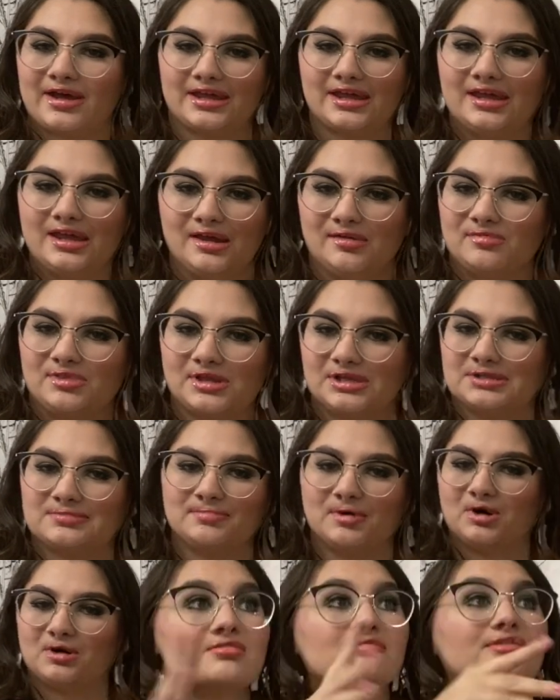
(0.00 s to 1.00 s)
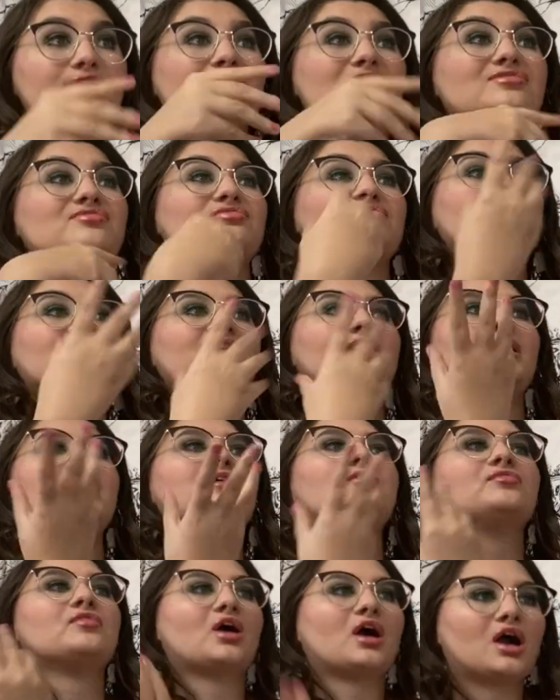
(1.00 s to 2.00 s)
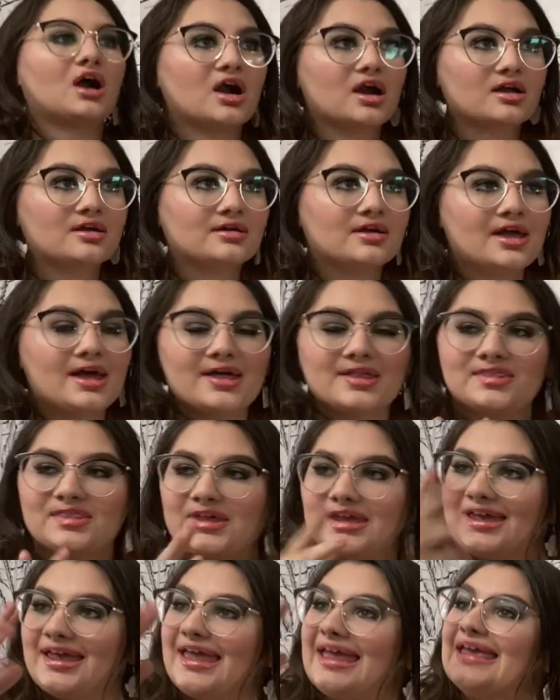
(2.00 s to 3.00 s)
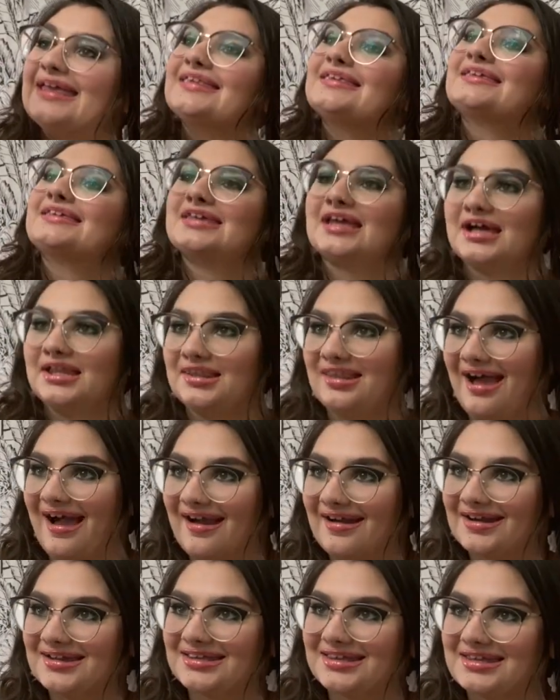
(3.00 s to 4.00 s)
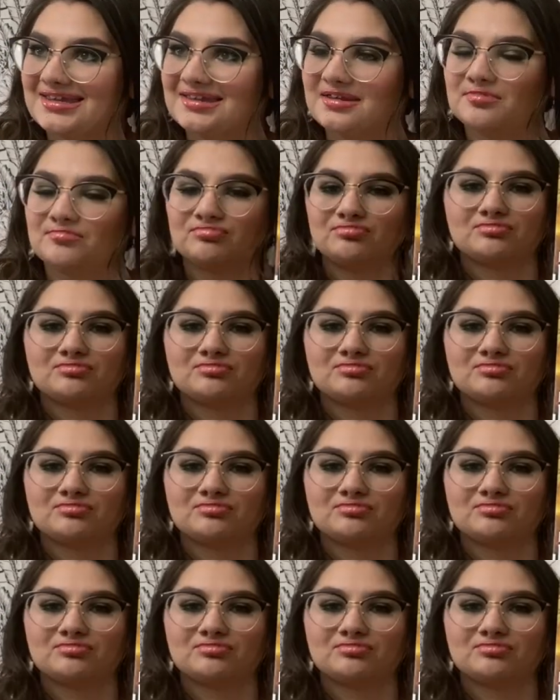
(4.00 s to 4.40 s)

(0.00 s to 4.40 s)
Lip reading: can give this book. The flavor. The intellect.